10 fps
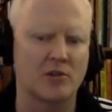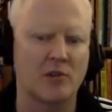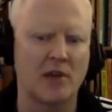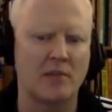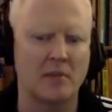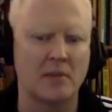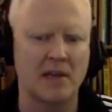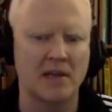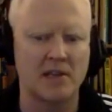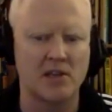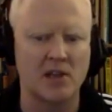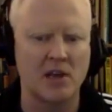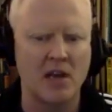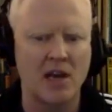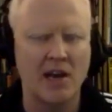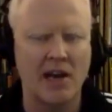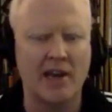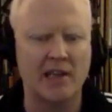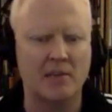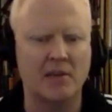Ryan McMahon. He's a
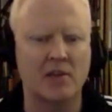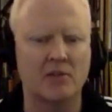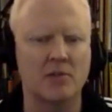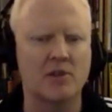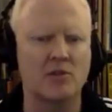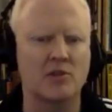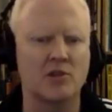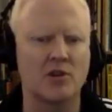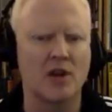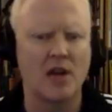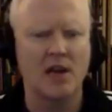academic and a researcher,